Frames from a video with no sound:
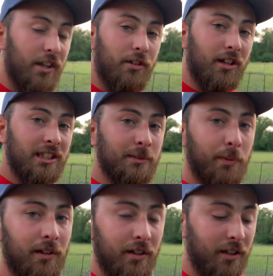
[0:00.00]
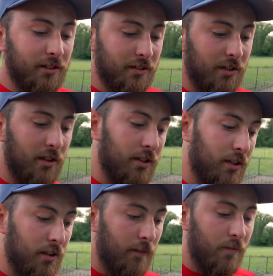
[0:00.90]
and your experience
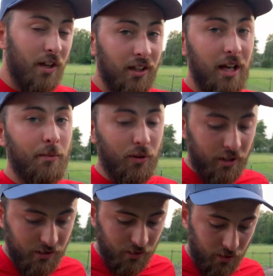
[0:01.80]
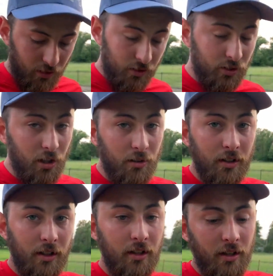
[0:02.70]
a lot more easier. So
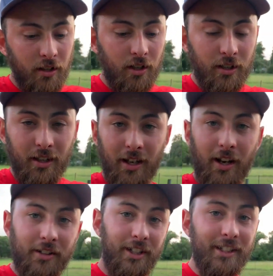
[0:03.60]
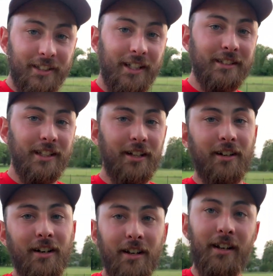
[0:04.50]
I'll talk to you guys
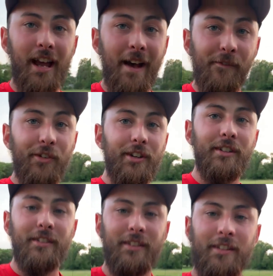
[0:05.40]
later, and have fun.